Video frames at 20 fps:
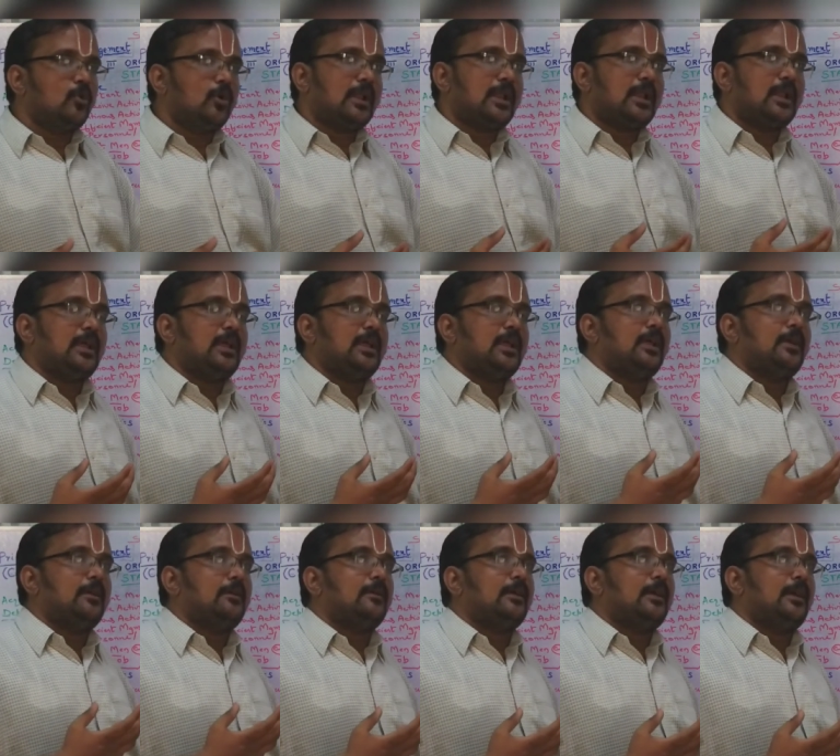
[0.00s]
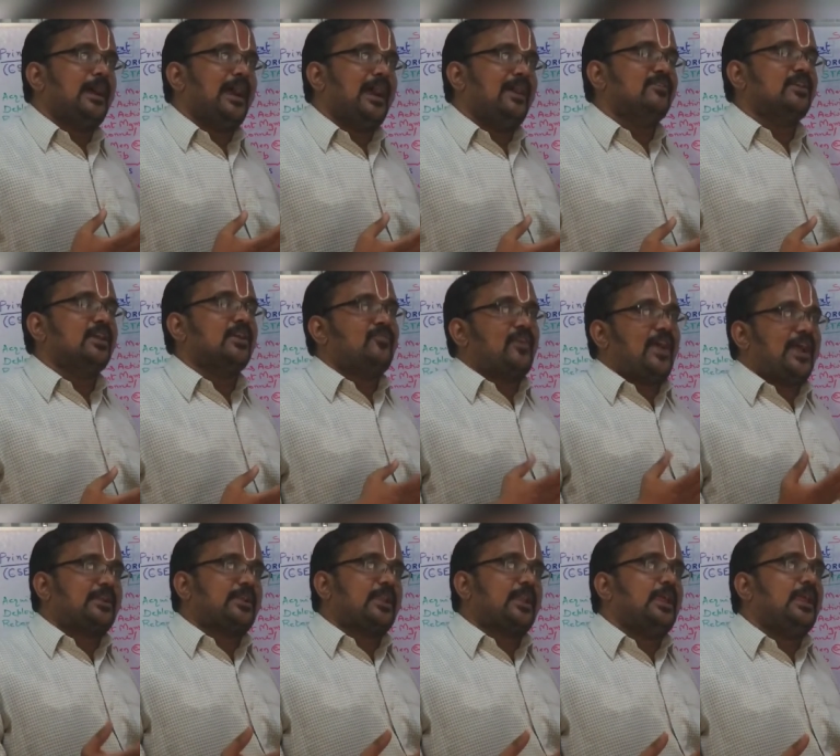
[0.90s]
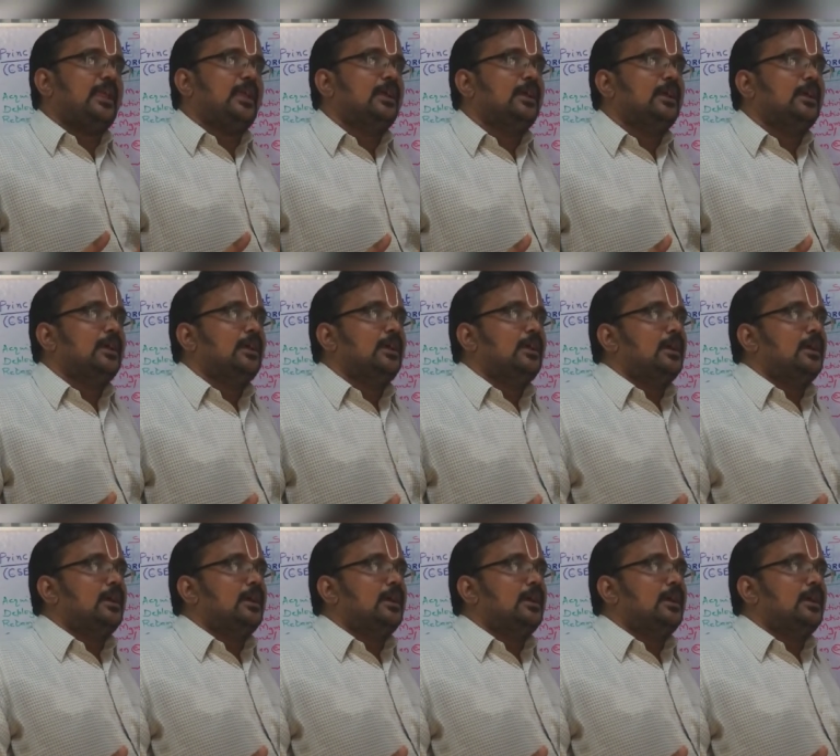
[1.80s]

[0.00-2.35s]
you are having a factory,